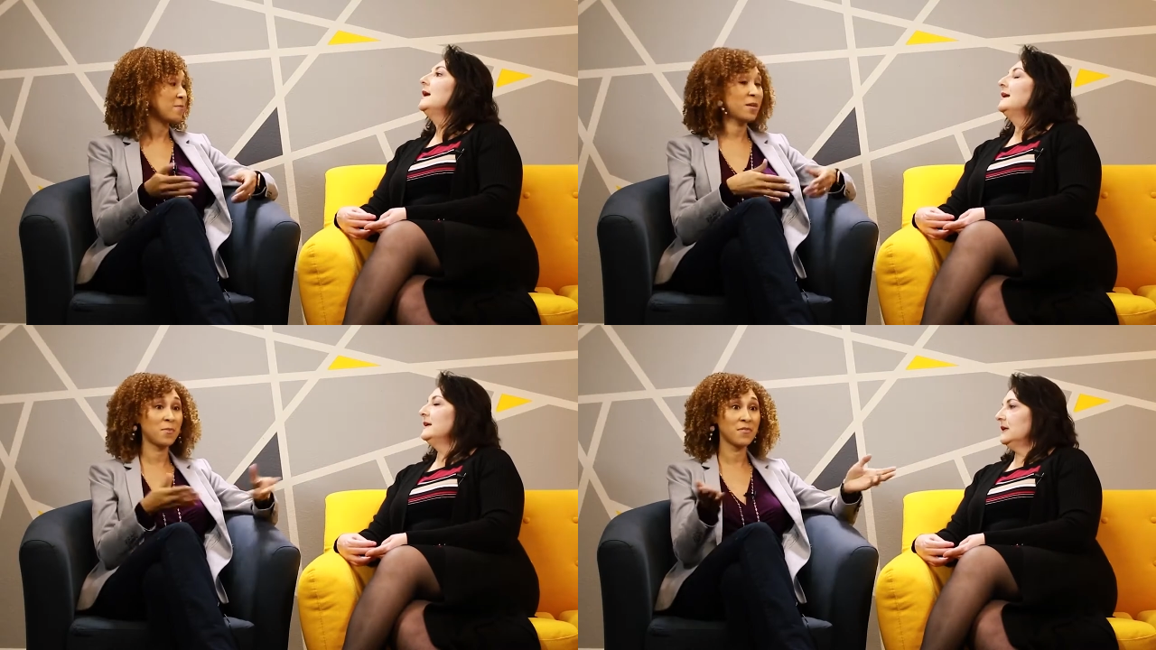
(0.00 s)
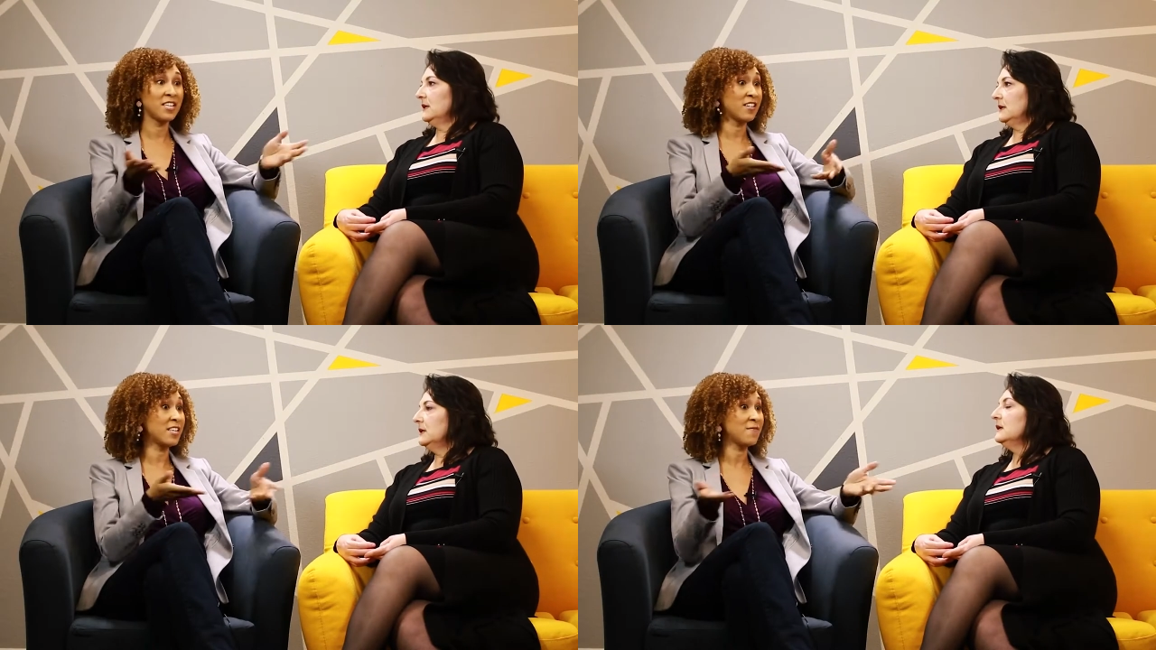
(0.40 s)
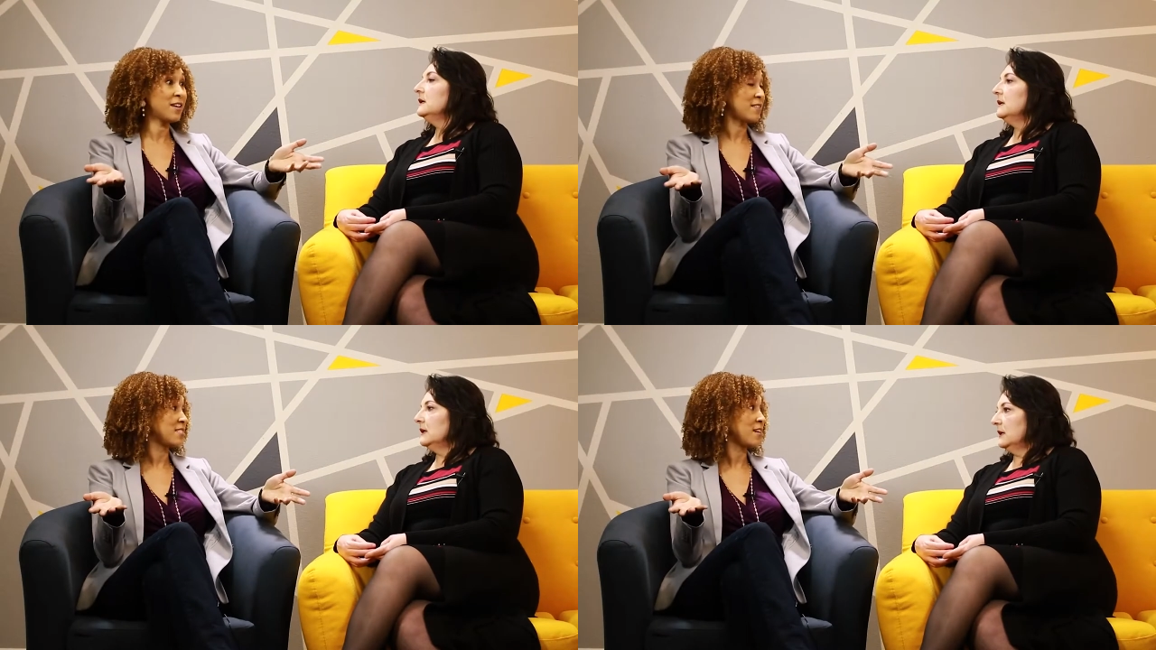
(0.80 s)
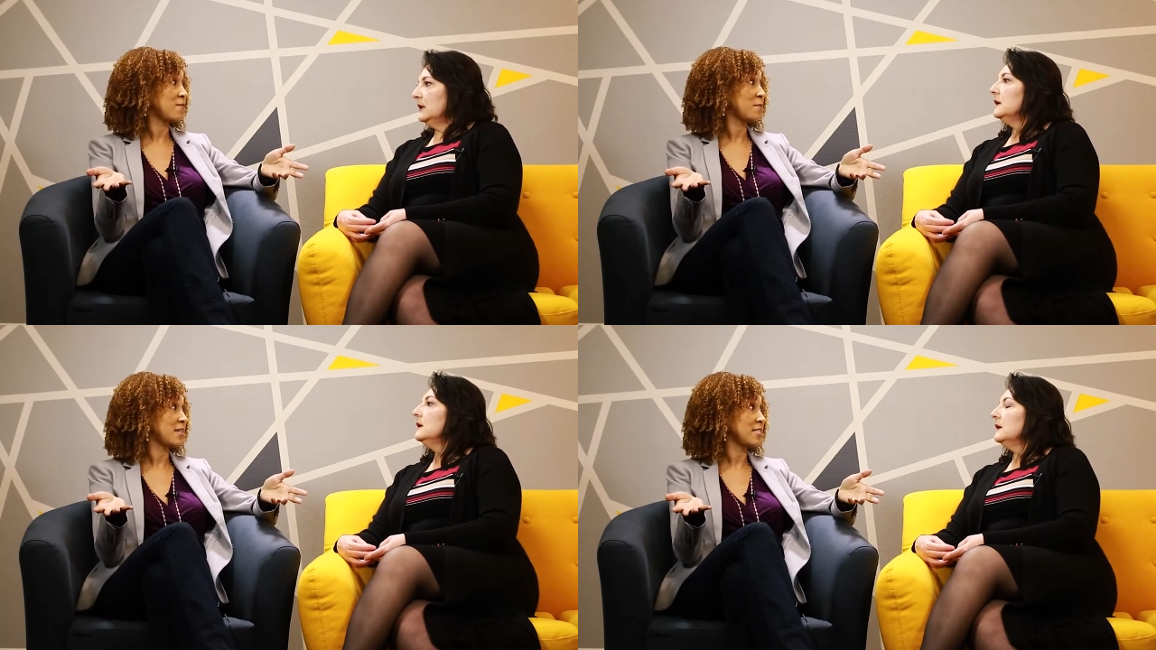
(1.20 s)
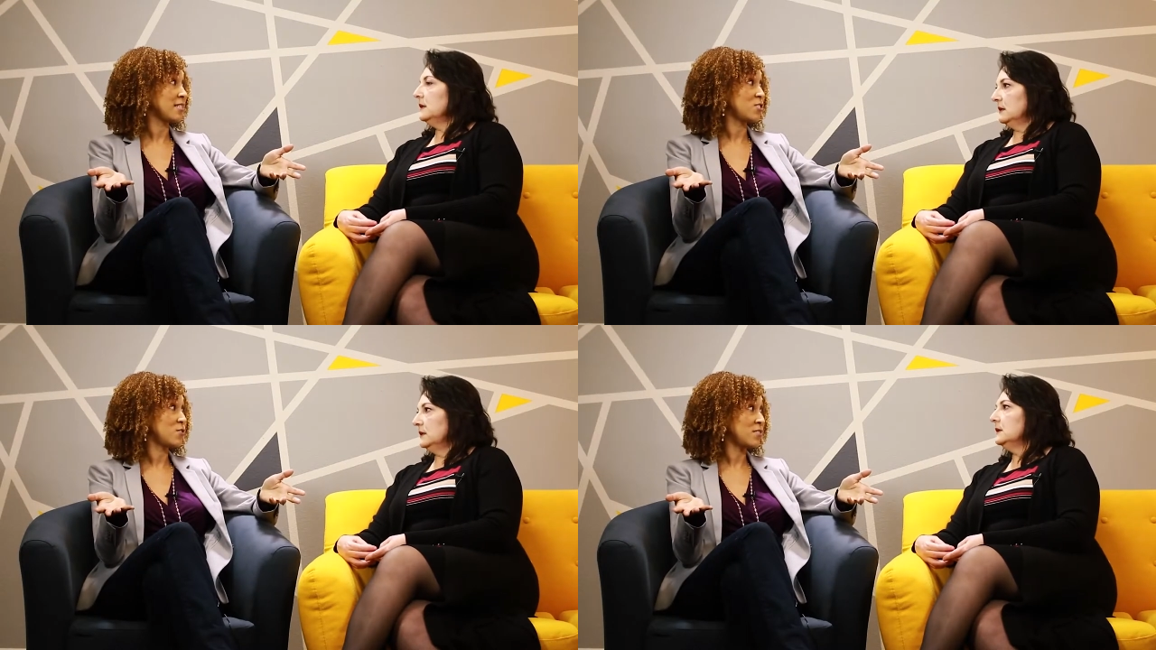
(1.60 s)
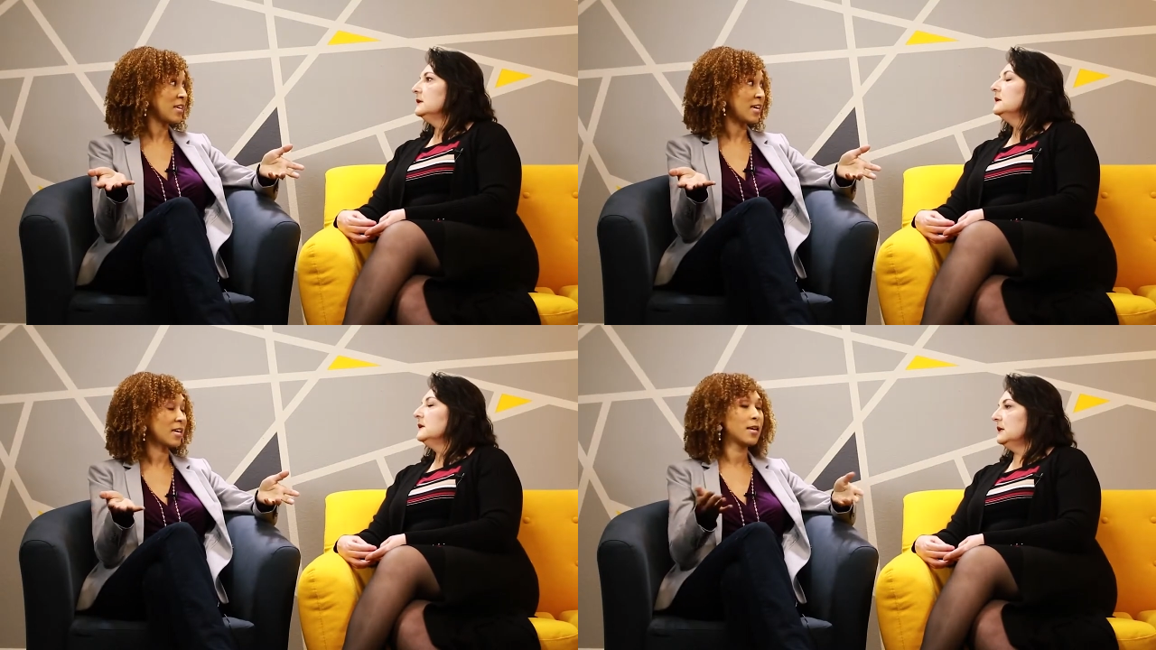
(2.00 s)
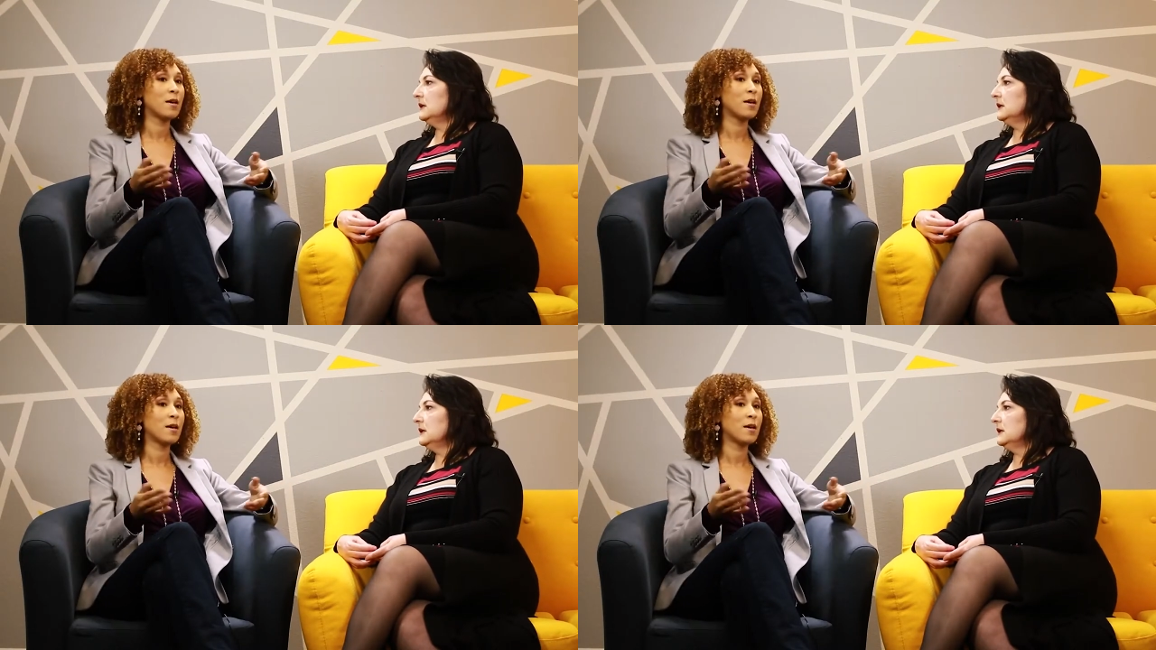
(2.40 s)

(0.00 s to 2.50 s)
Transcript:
Speaker 1: People think you give it out to everybody that you see,